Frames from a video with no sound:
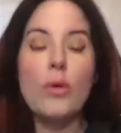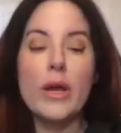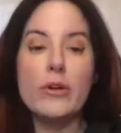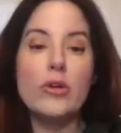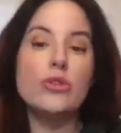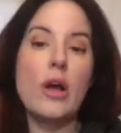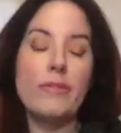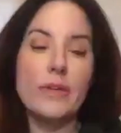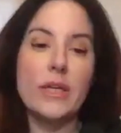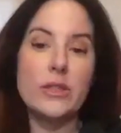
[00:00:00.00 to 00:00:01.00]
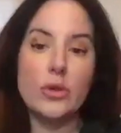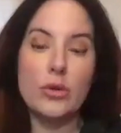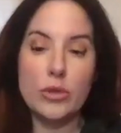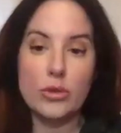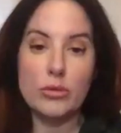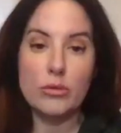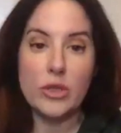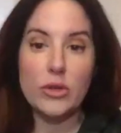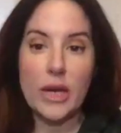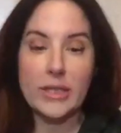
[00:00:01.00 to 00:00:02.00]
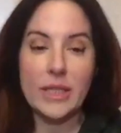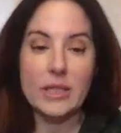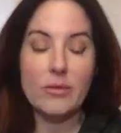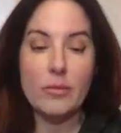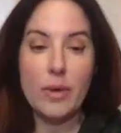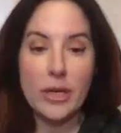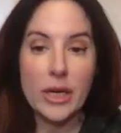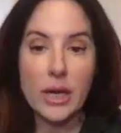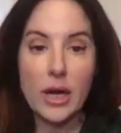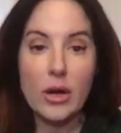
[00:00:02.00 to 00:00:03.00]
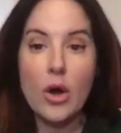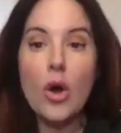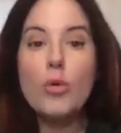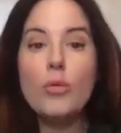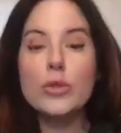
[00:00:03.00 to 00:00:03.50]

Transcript: where no trafficking zones through in the United States of America